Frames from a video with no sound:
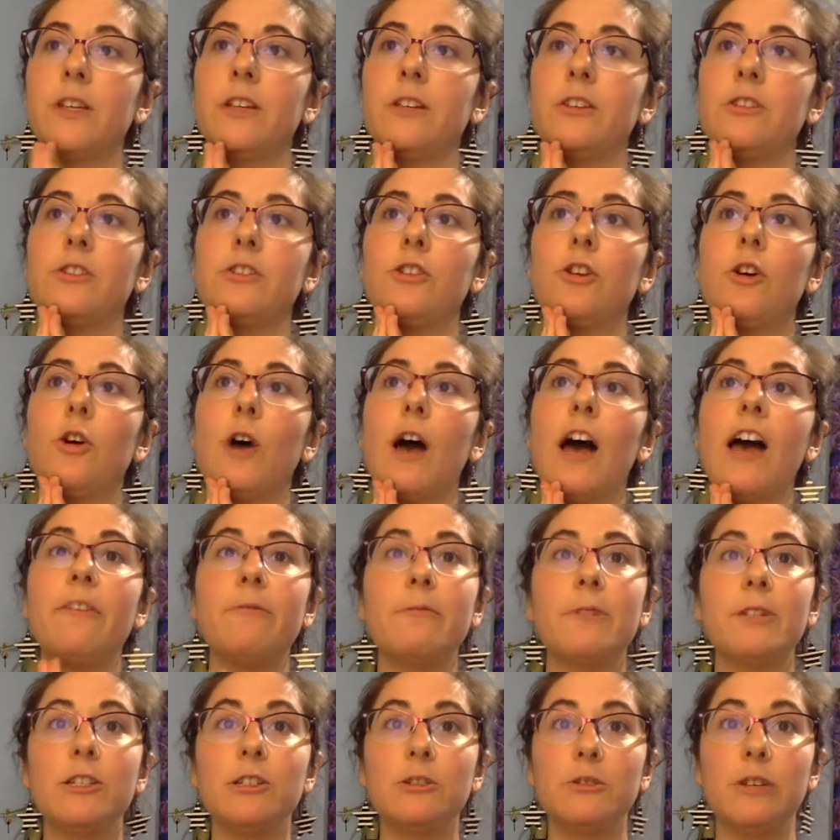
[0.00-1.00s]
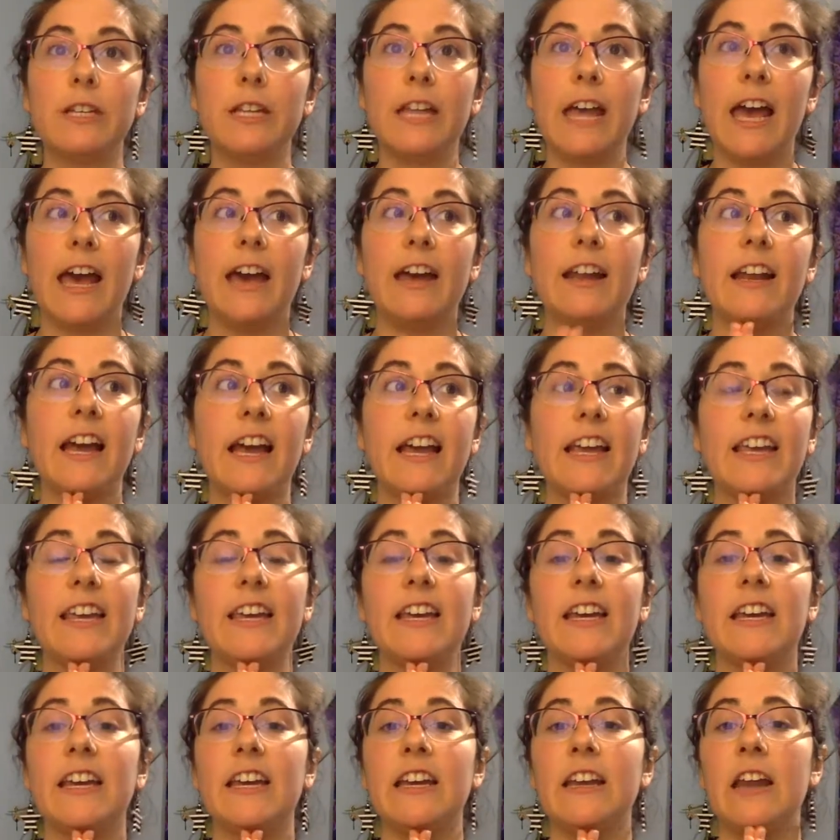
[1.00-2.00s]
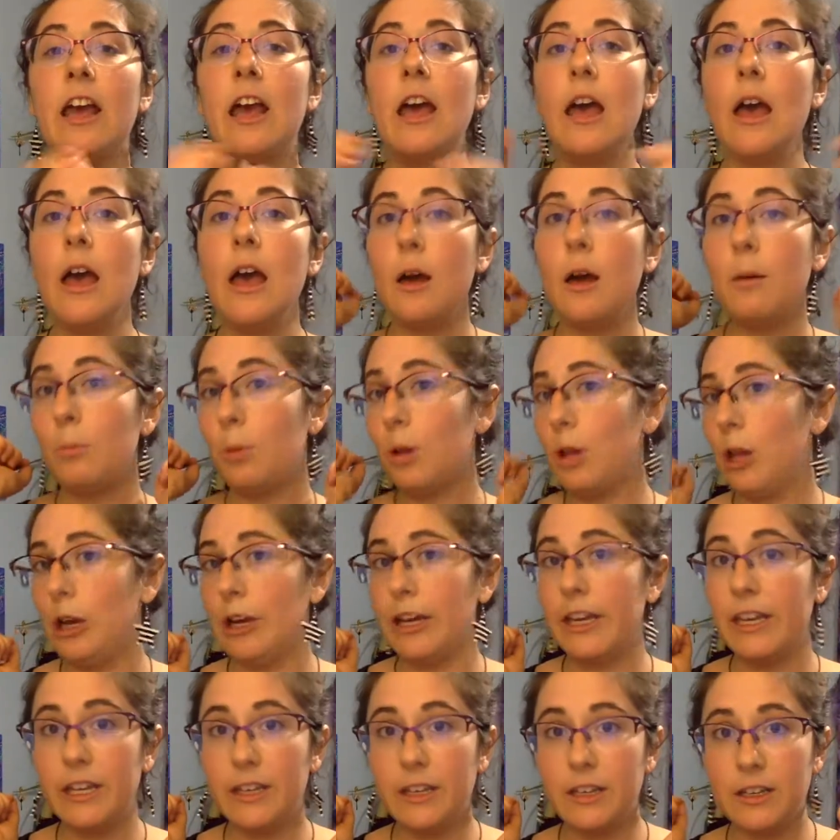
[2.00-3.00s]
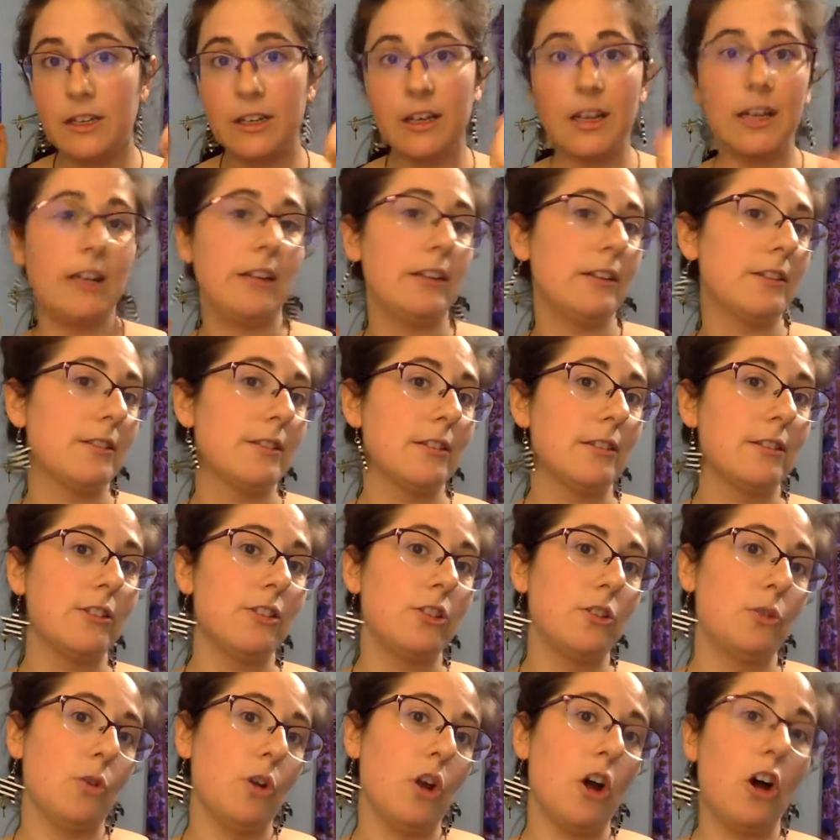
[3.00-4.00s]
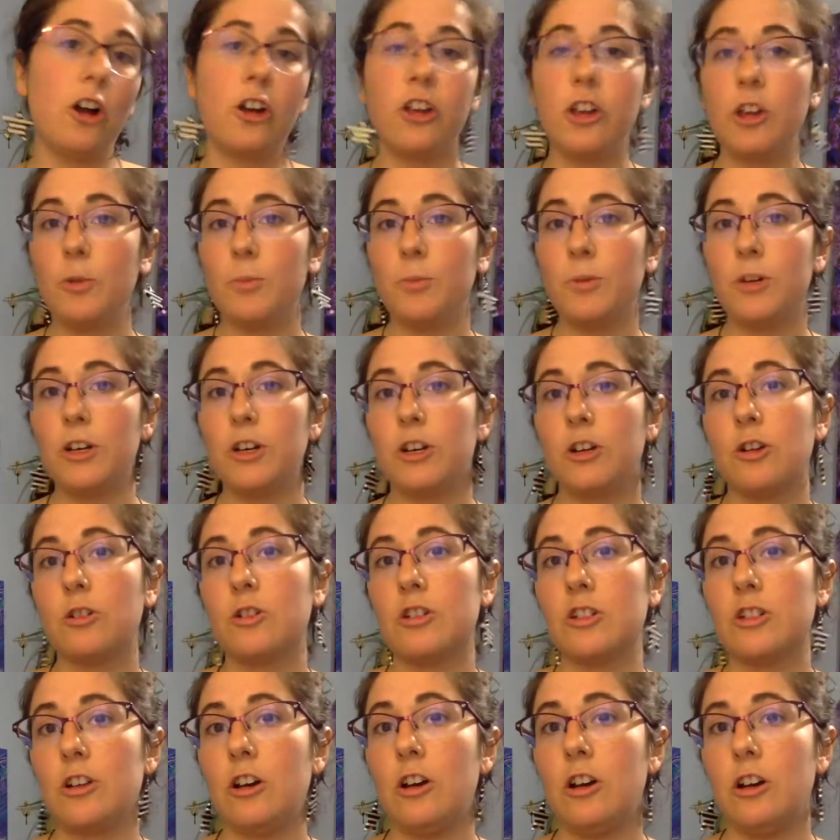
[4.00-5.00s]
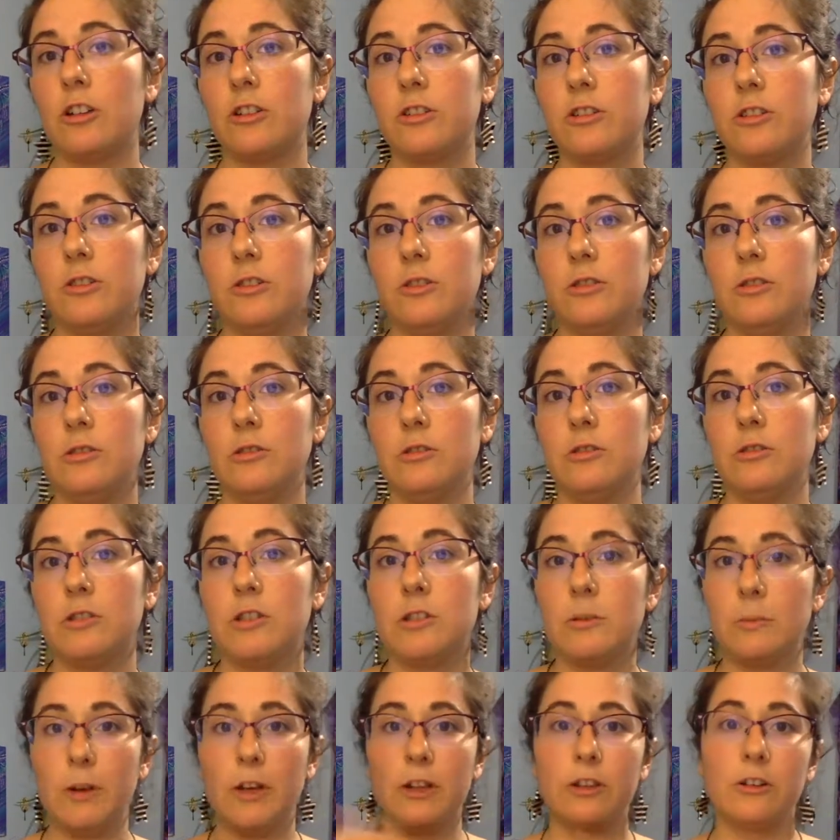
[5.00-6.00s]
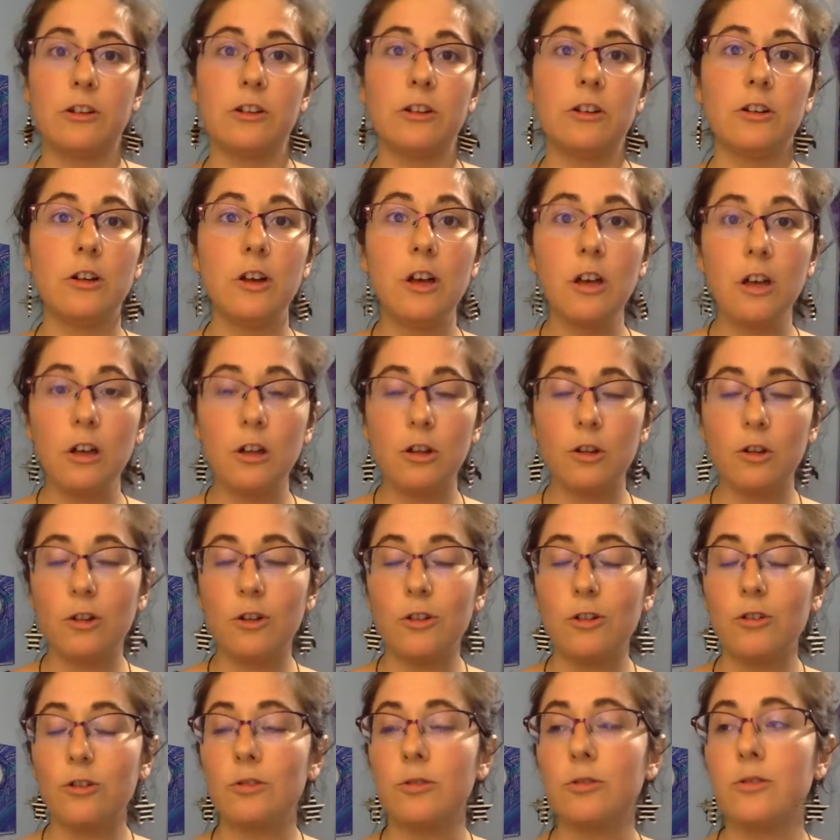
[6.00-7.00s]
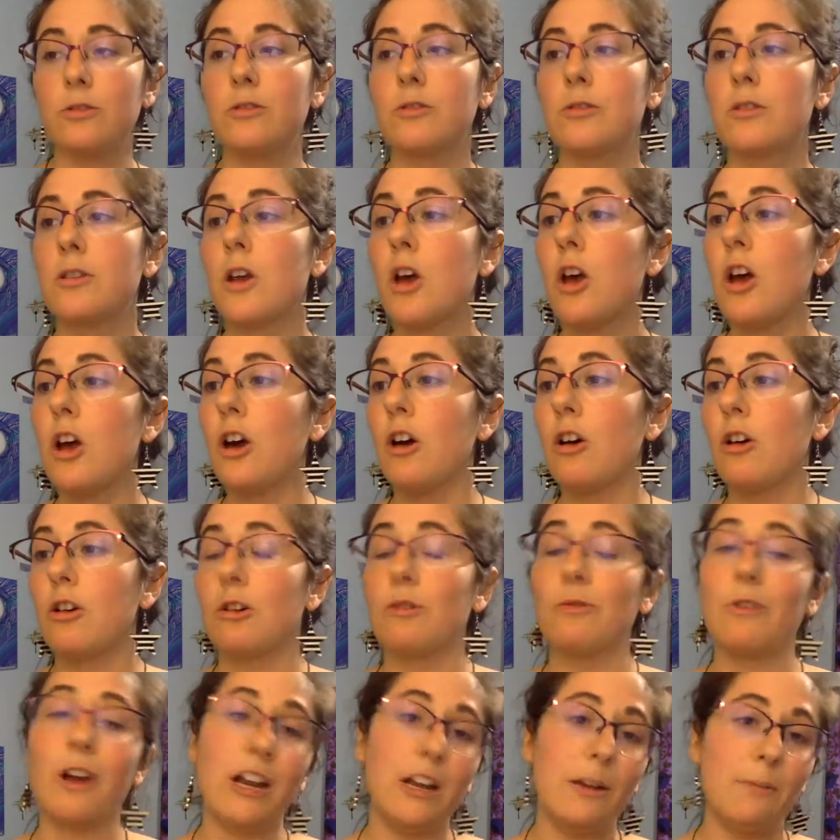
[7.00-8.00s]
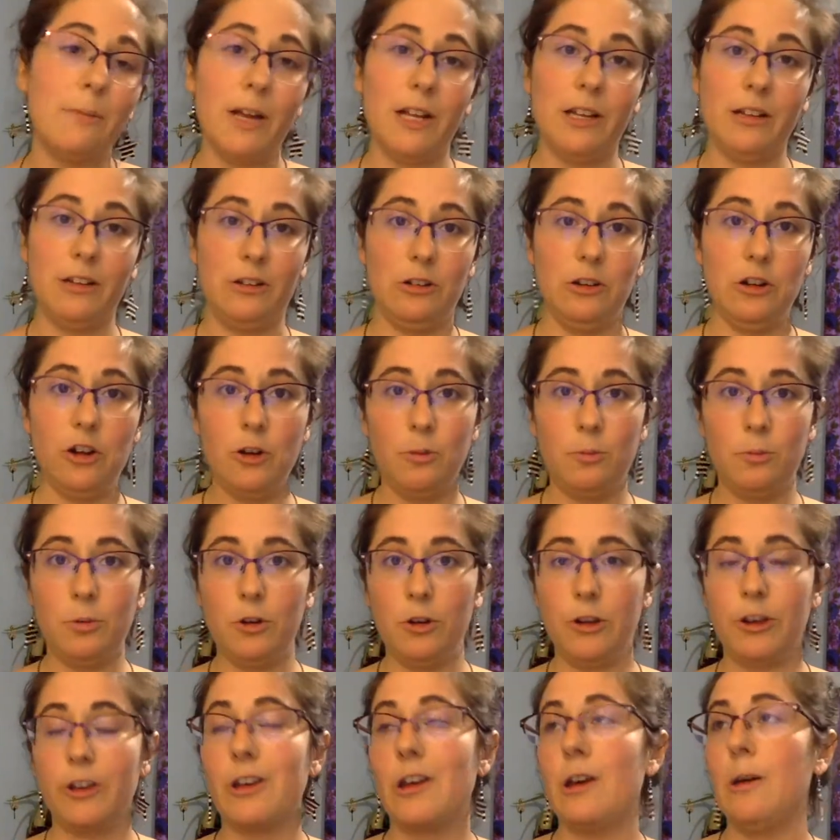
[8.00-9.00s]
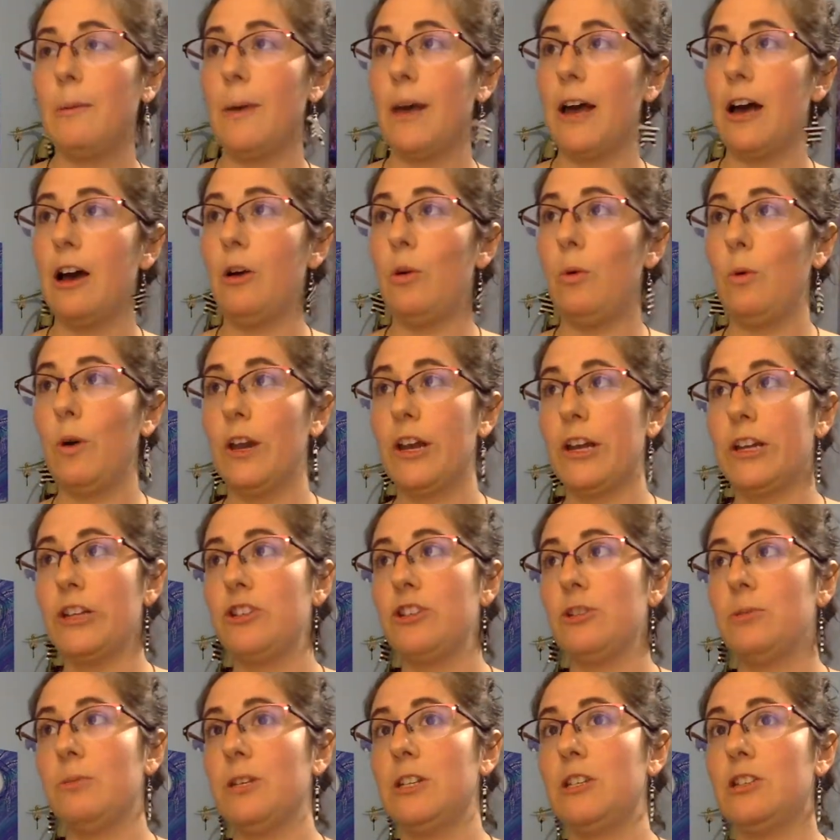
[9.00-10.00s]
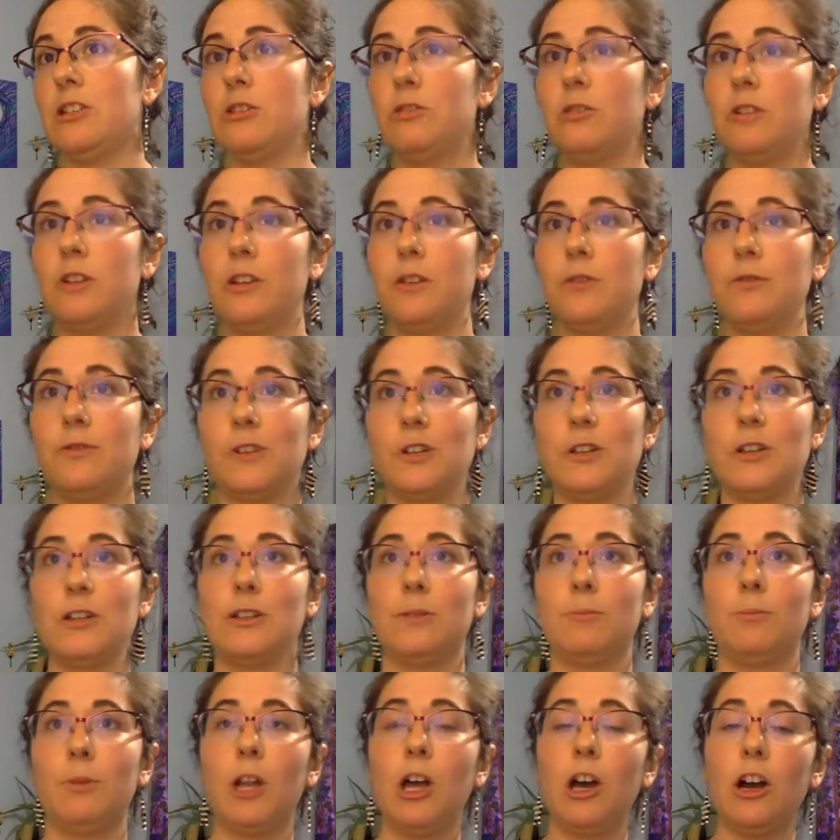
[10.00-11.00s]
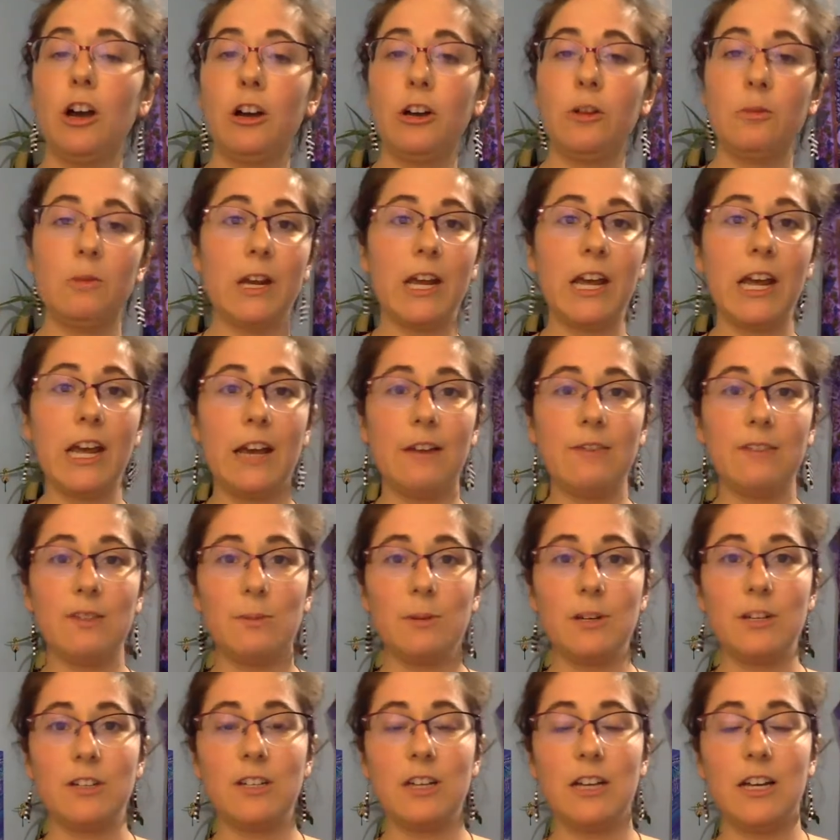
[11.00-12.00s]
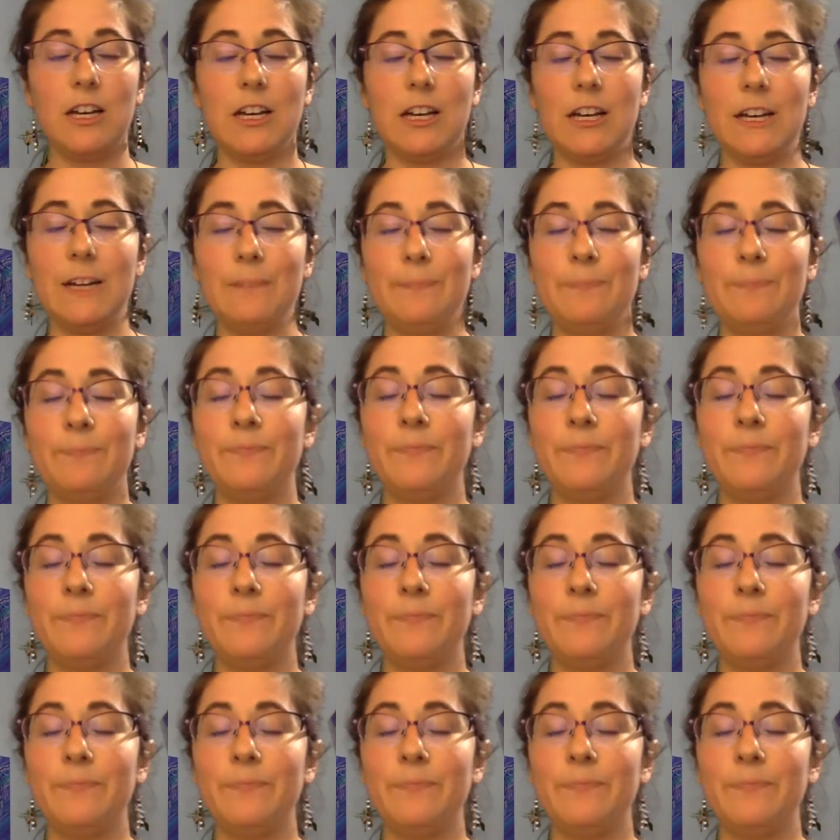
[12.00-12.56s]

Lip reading: So I've been doing that. I can plug in and listen to an audiobook or talk to some other locals or write in my little notebook about what I should be doing for this blog when I have spare time.